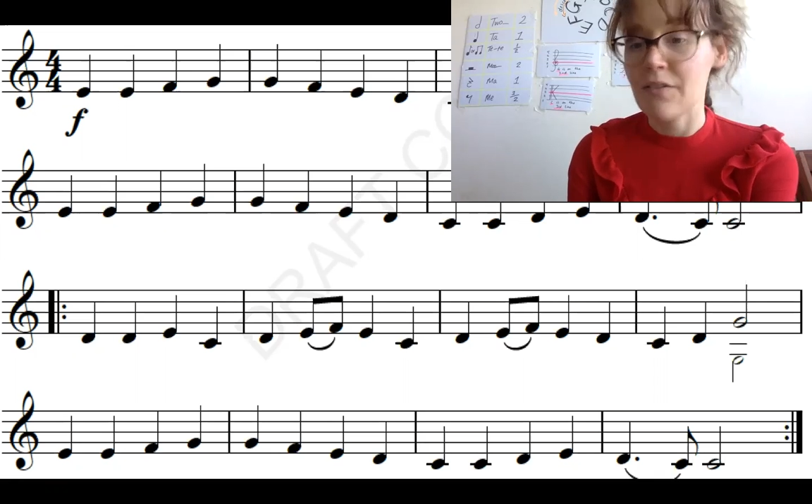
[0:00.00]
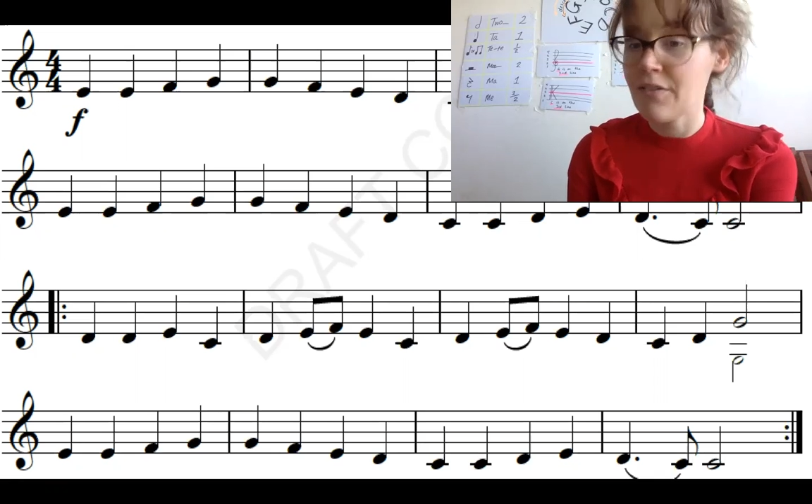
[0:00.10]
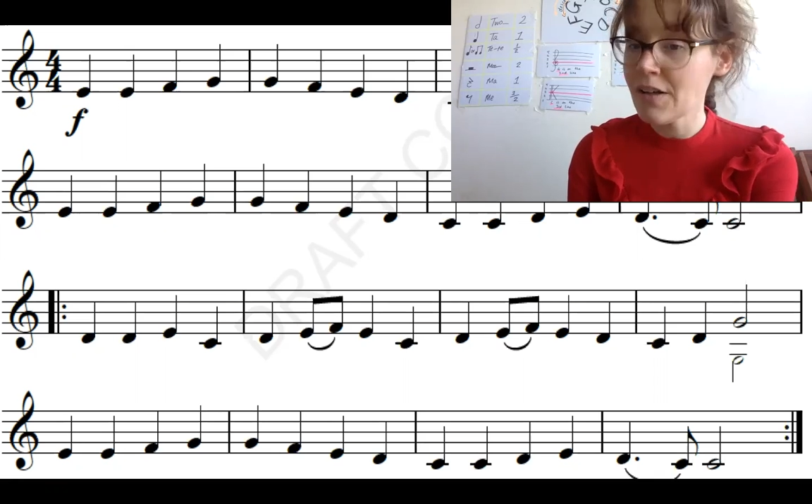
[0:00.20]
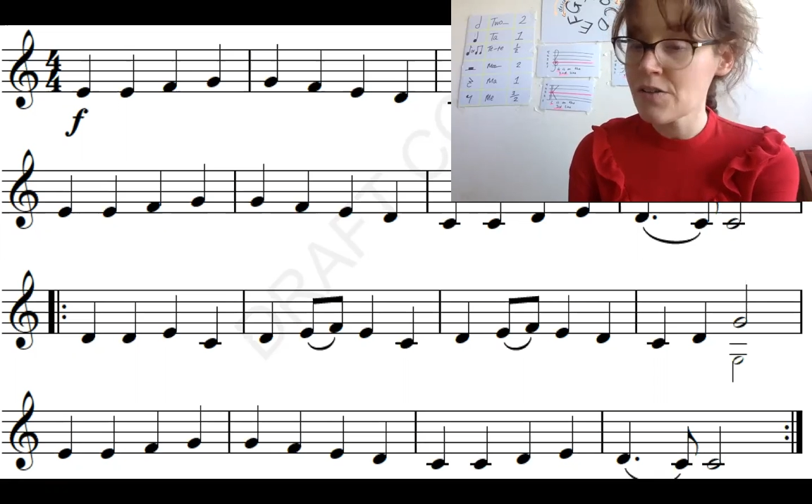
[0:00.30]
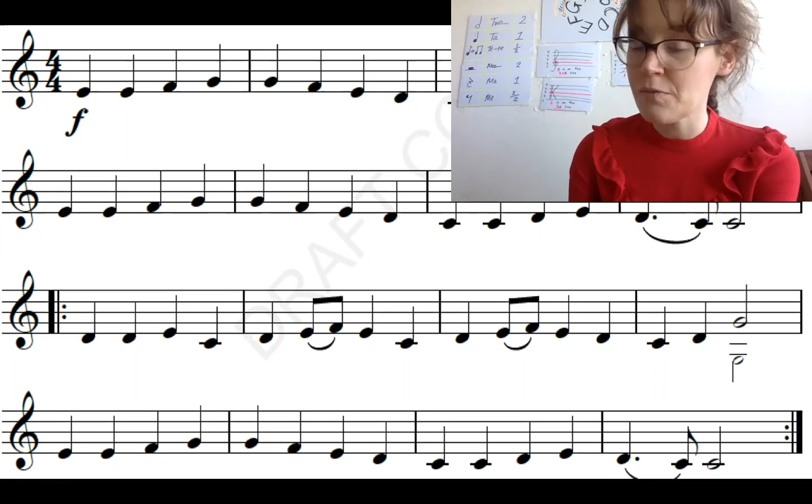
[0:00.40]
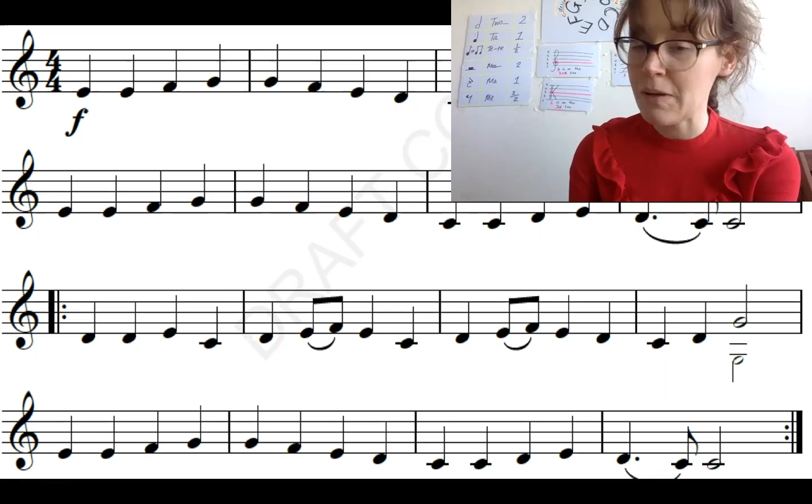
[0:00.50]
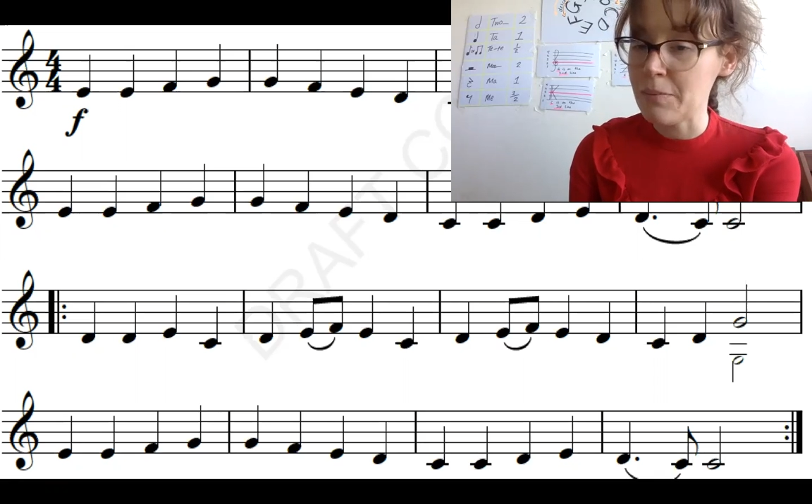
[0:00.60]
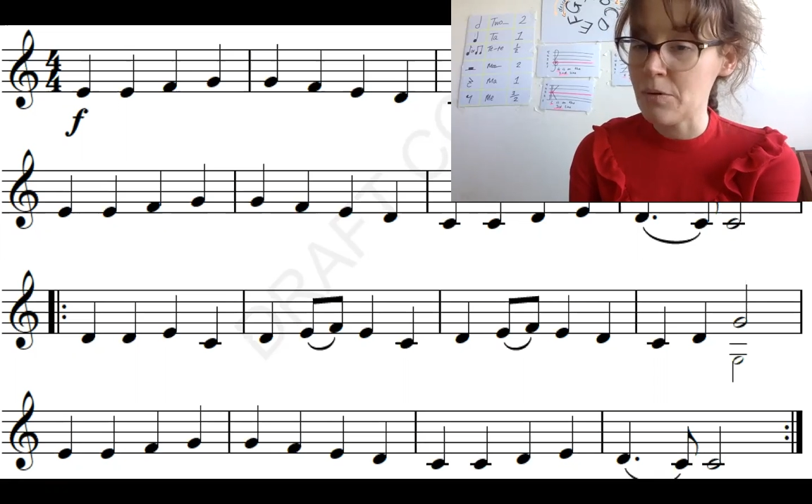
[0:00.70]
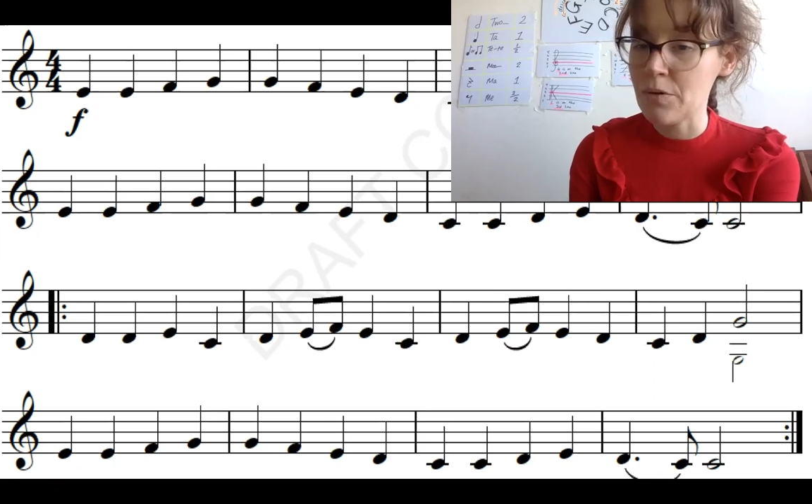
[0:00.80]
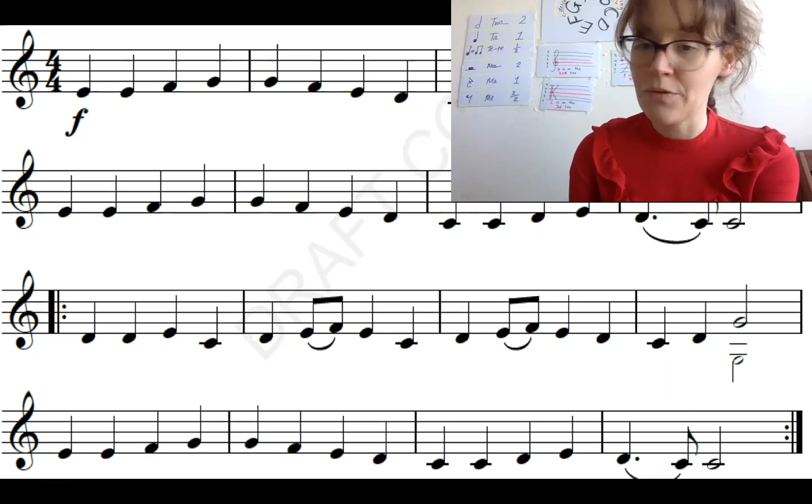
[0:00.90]
friends with
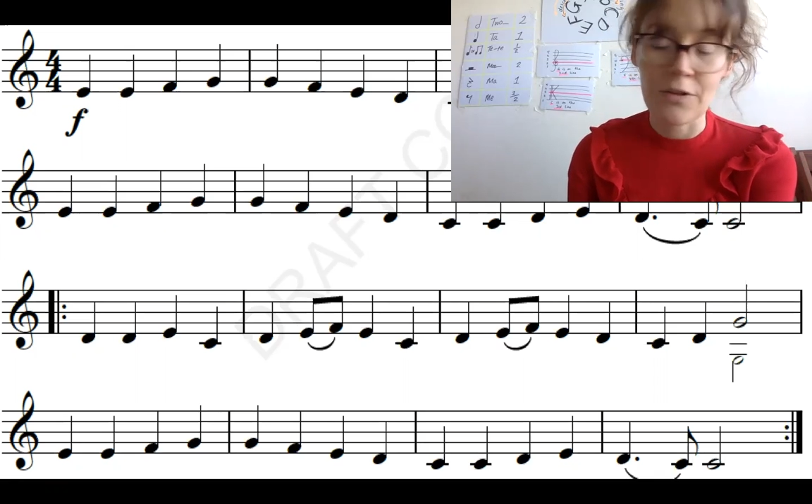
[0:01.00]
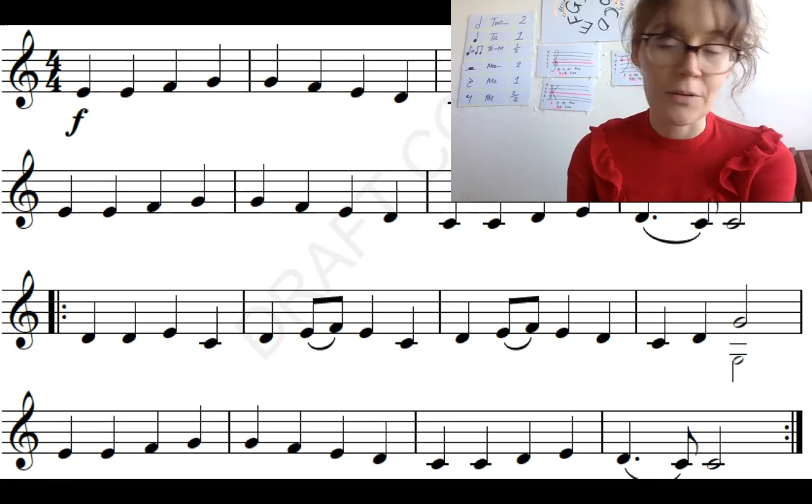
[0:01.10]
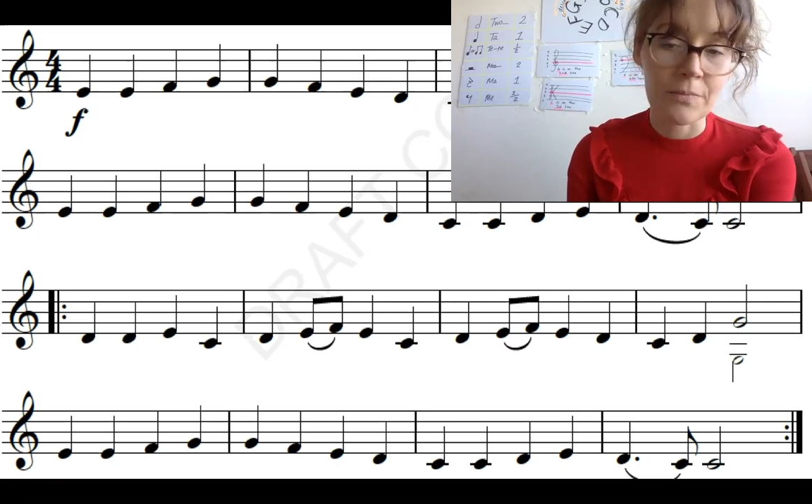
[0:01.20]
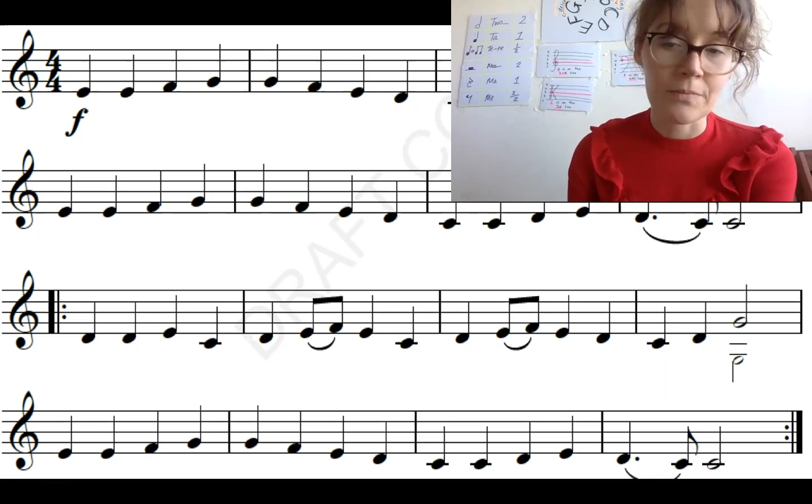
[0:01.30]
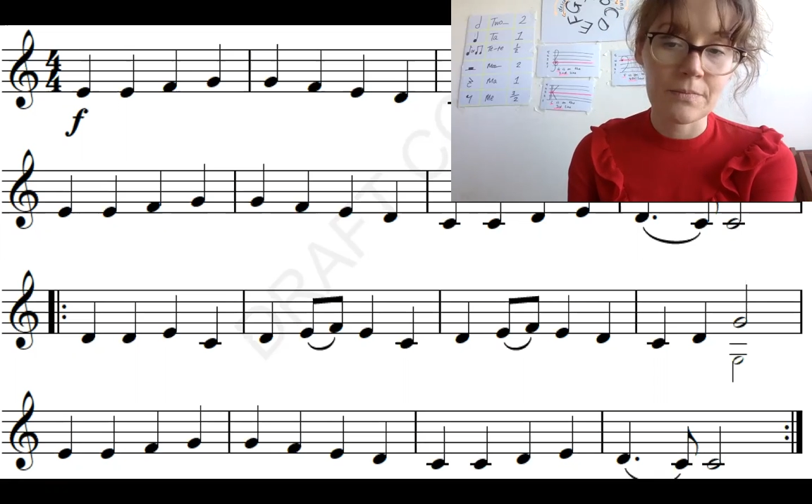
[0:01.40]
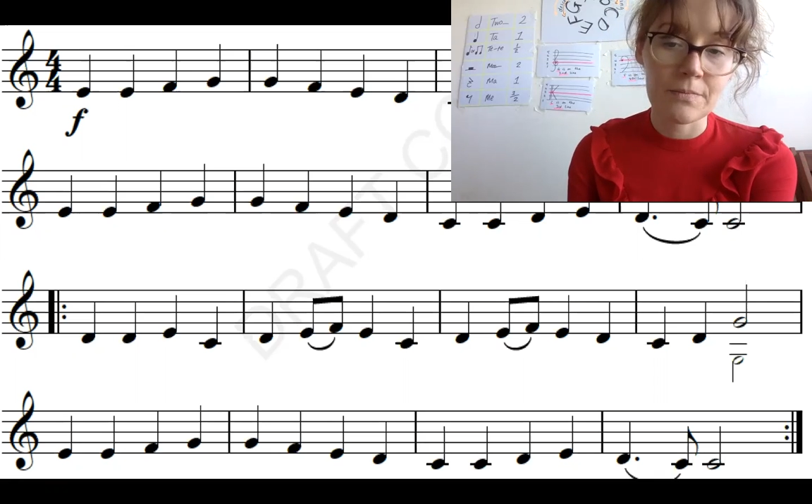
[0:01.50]
people from